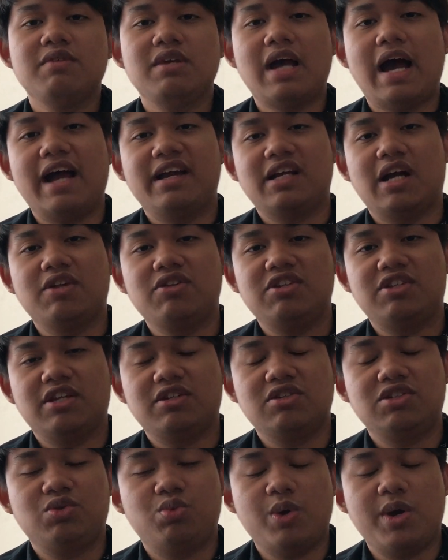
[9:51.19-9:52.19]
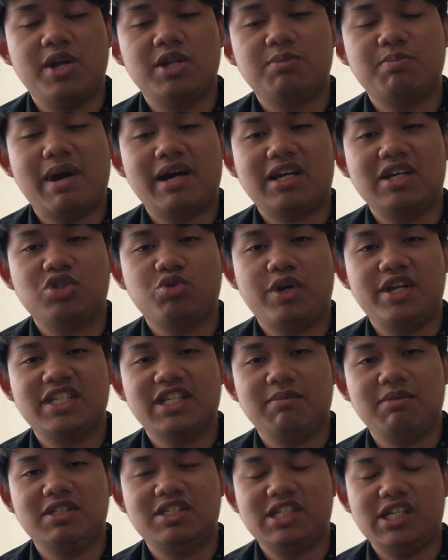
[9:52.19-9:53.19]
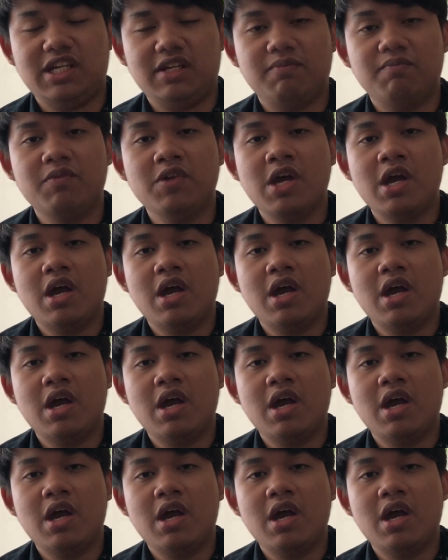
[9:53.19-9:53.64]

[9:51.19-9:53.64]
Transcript: I got Nintendo Switch back in 2017,